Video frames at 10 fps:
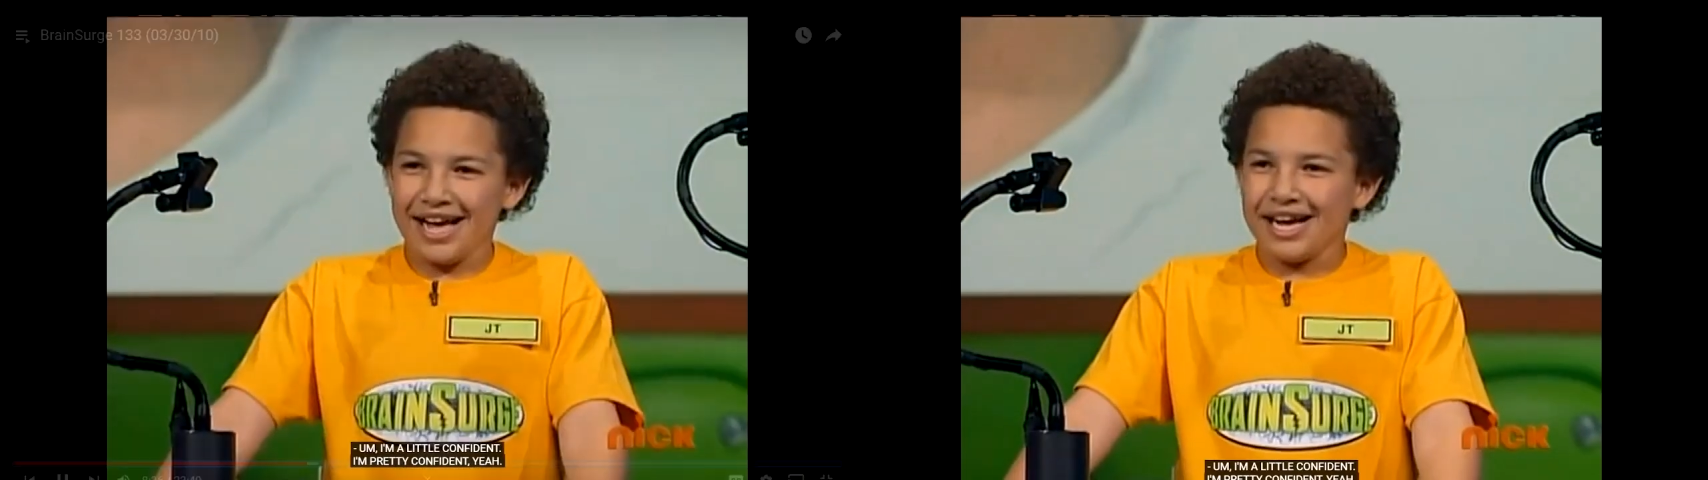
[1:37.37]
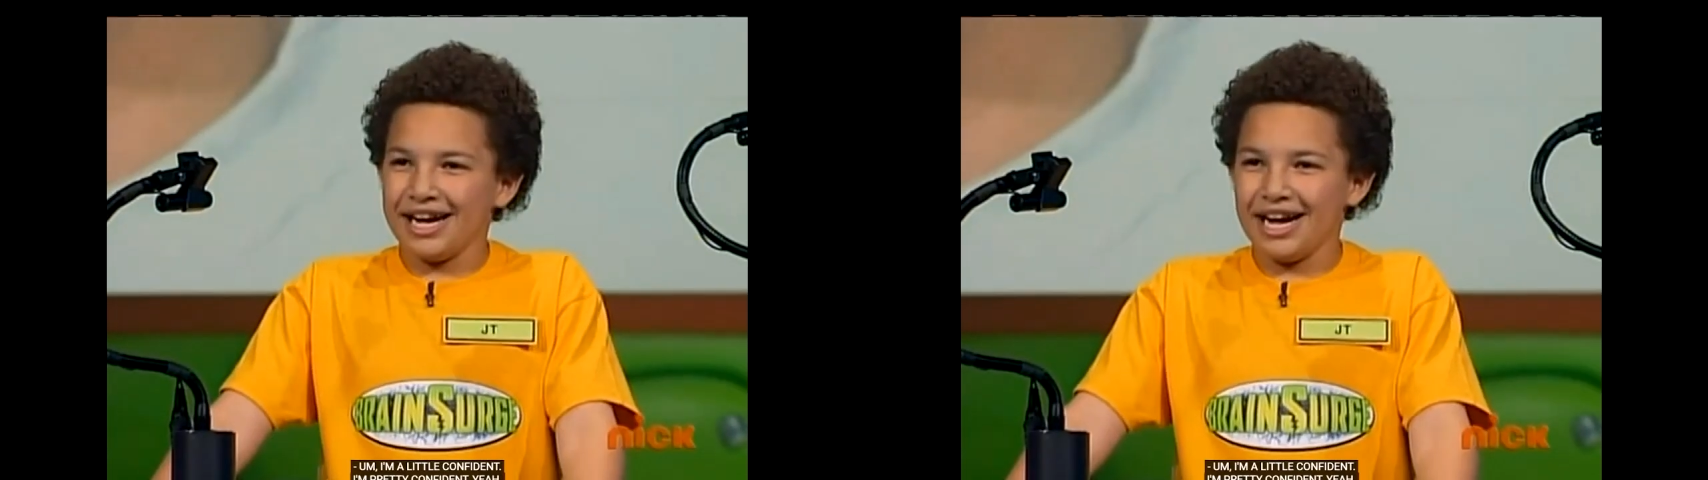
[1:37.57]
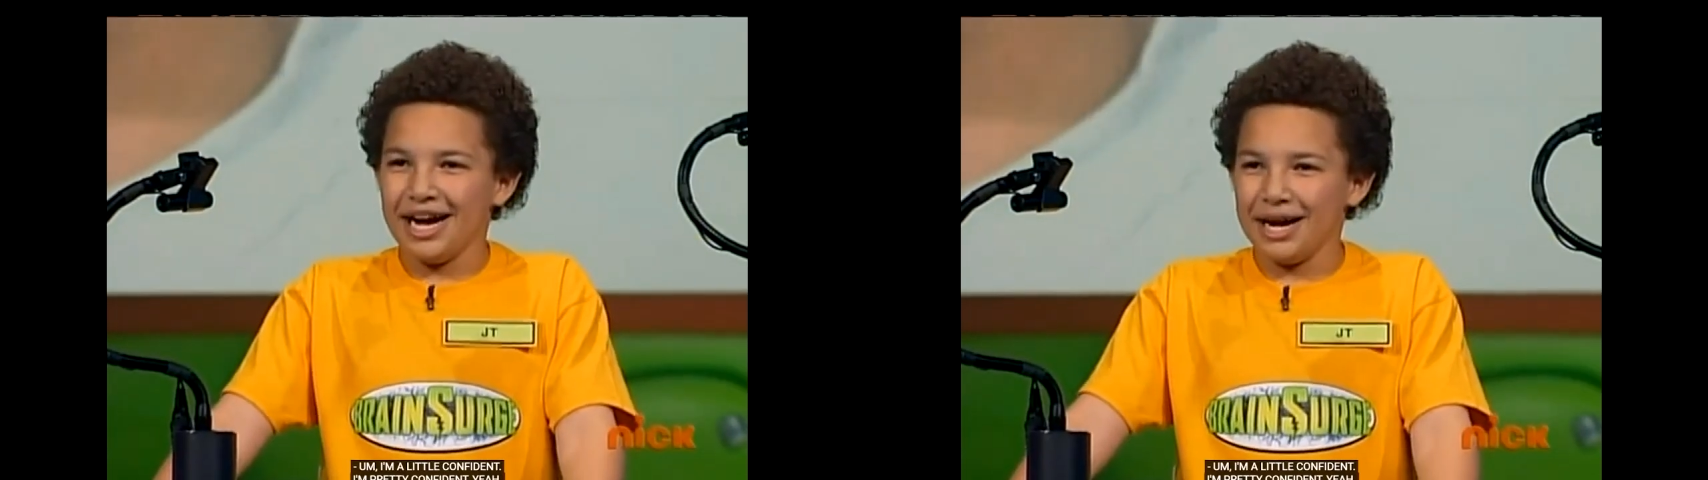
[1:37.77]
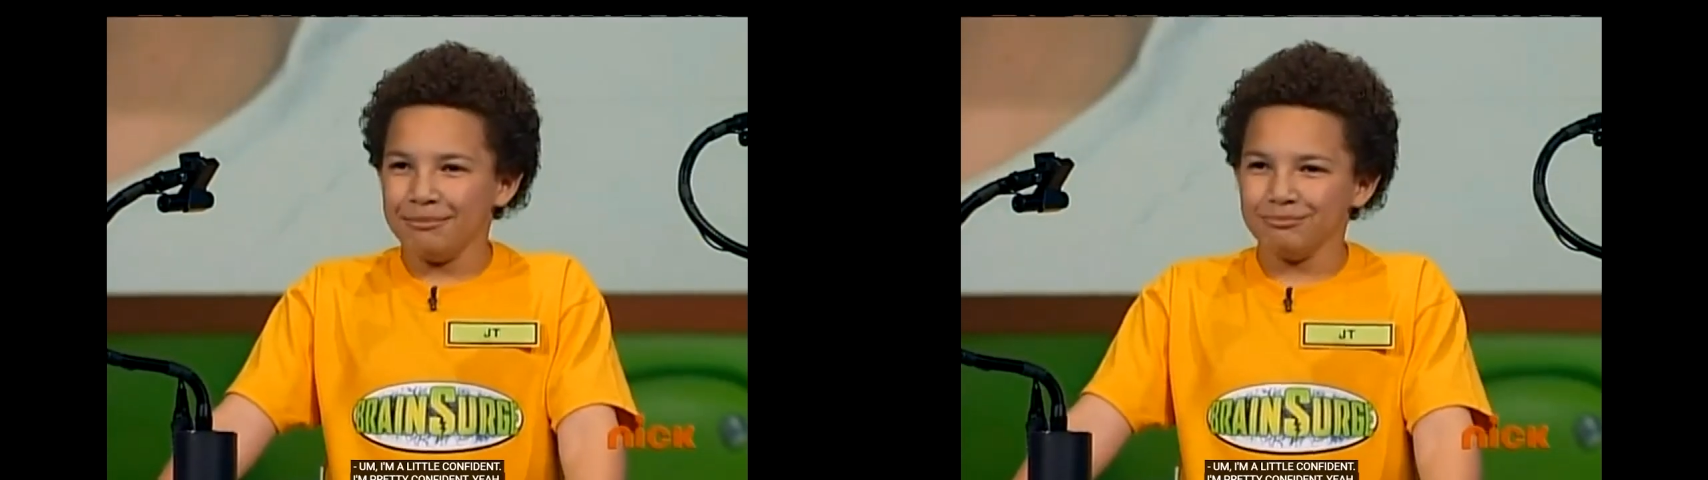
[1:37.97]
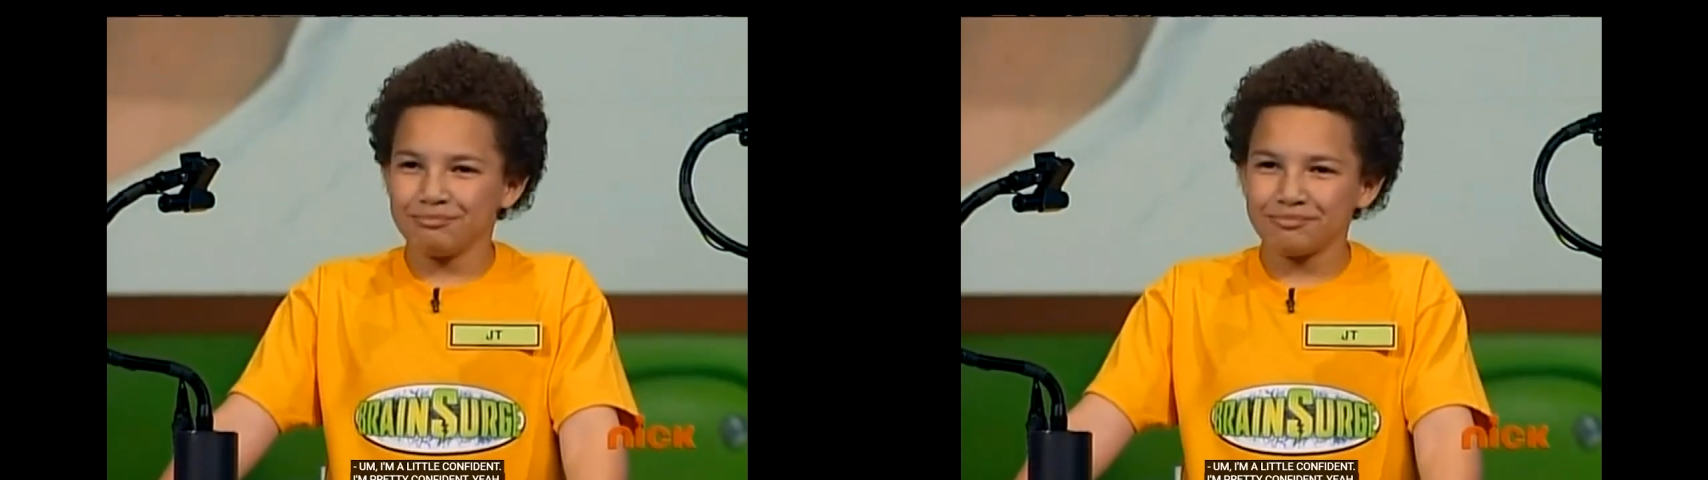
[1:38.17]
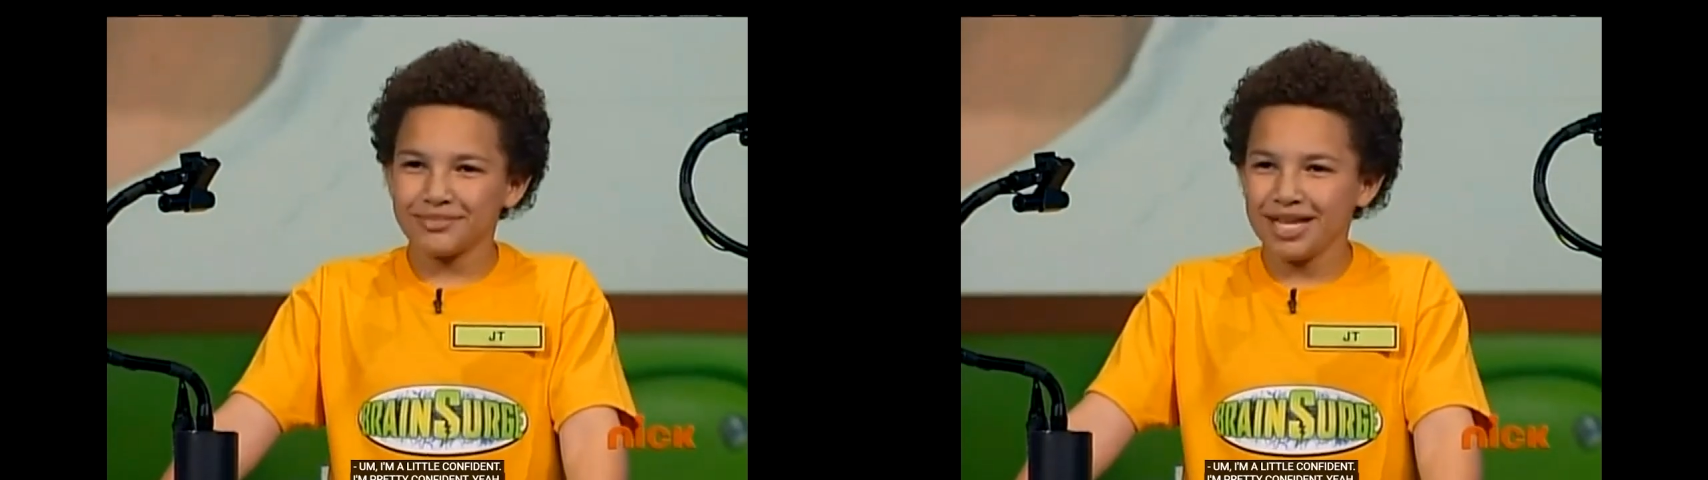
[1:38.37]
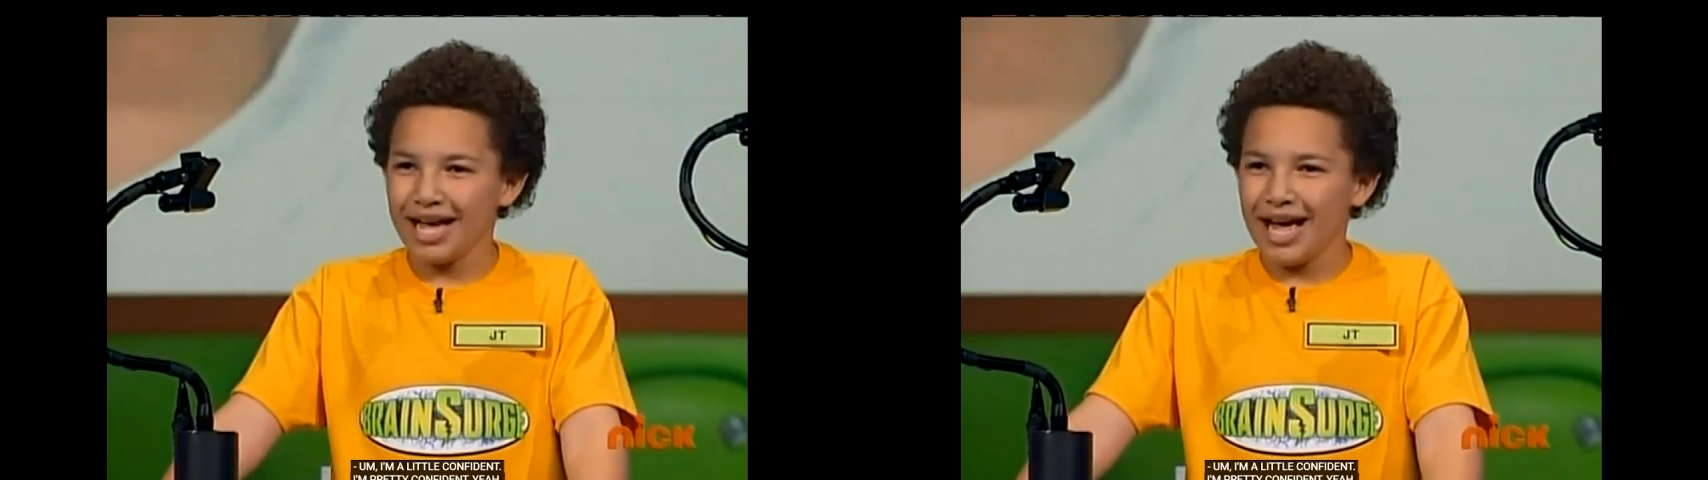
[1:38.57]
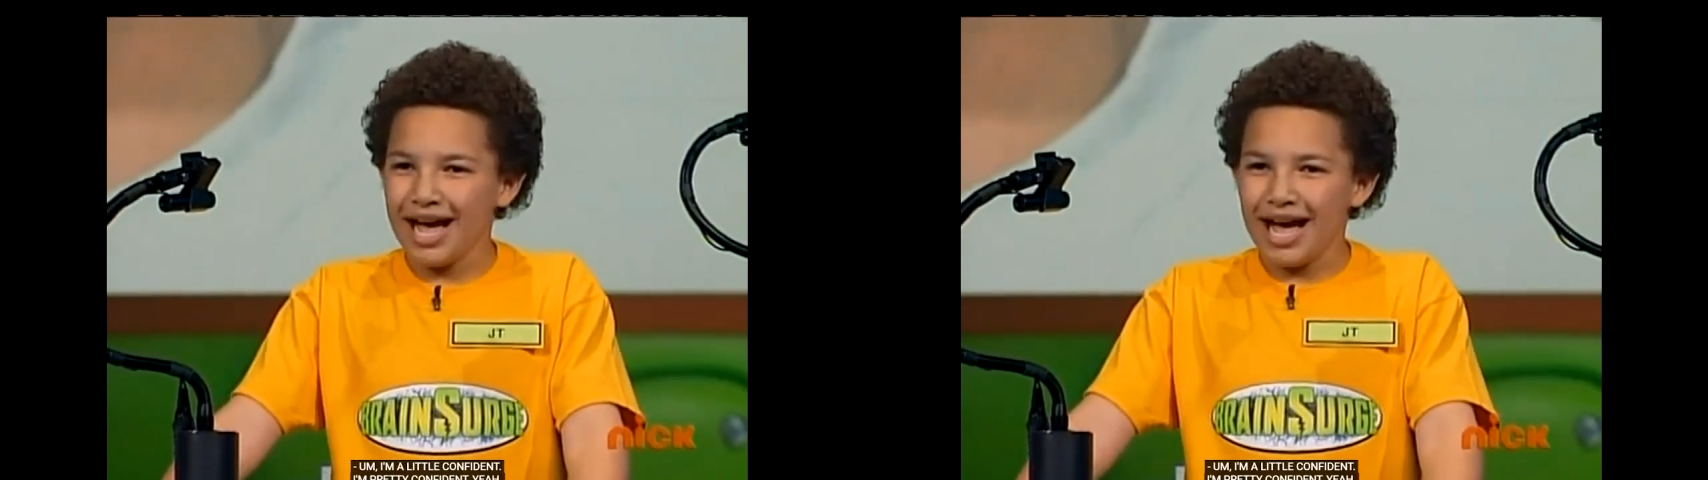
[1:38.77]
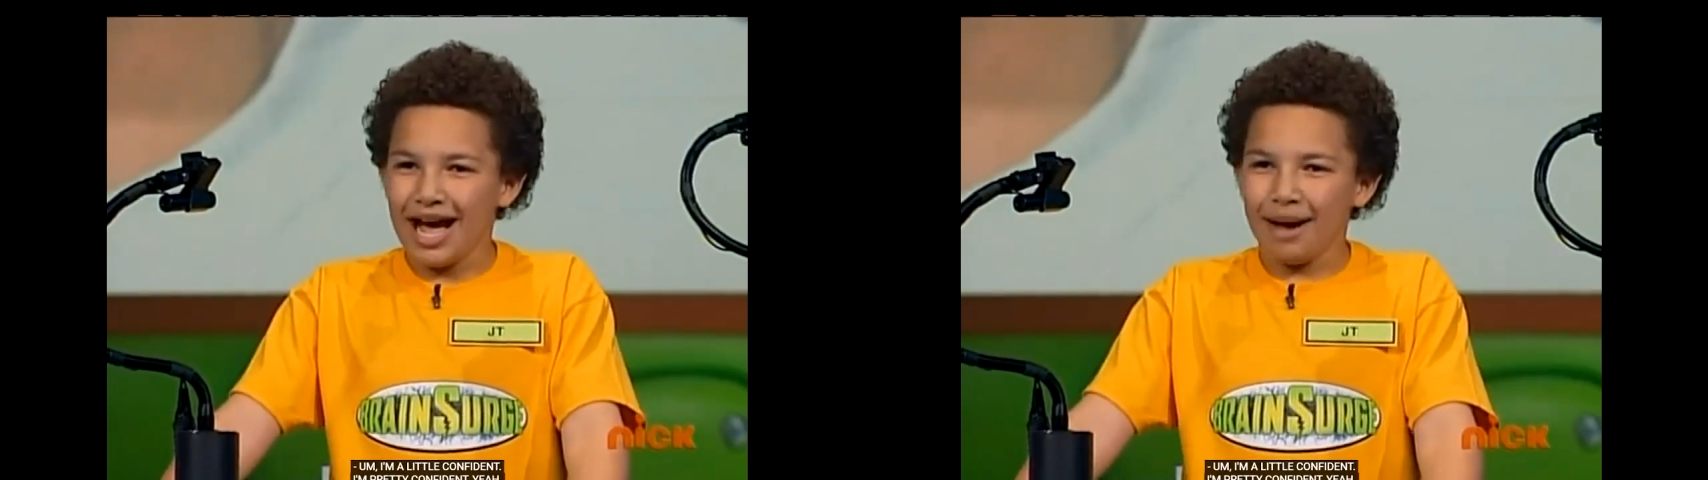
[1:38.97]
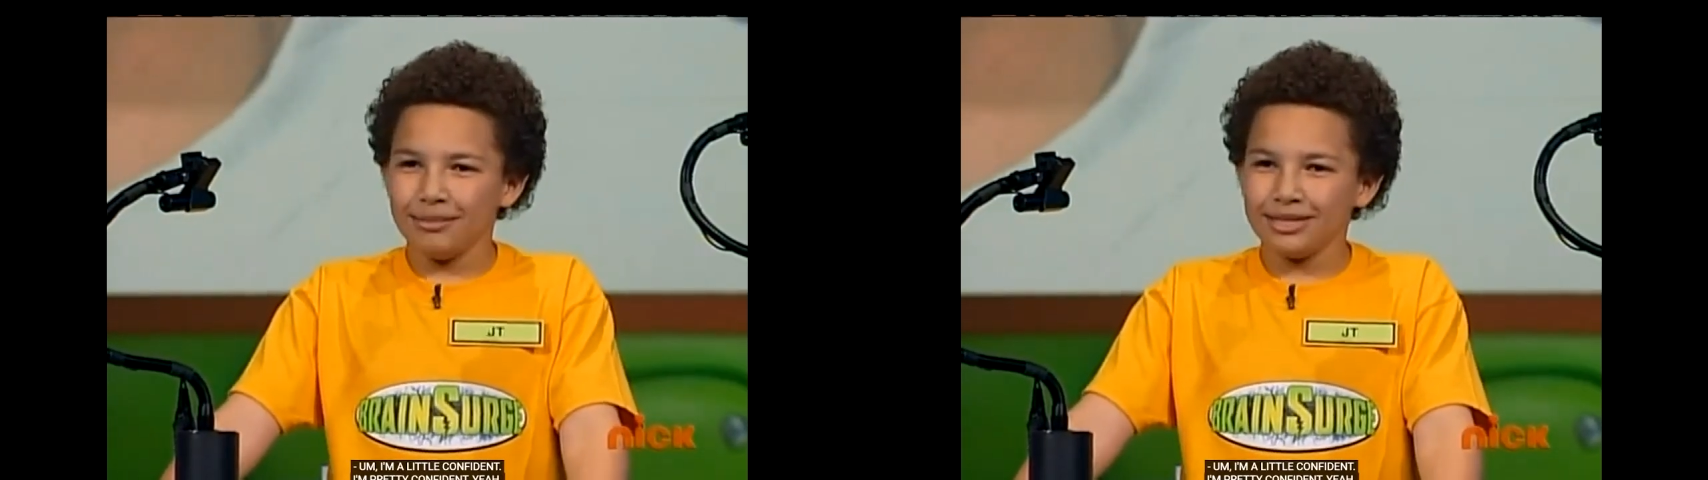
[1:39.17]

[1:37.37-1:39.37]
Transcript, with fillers: Um, I'm a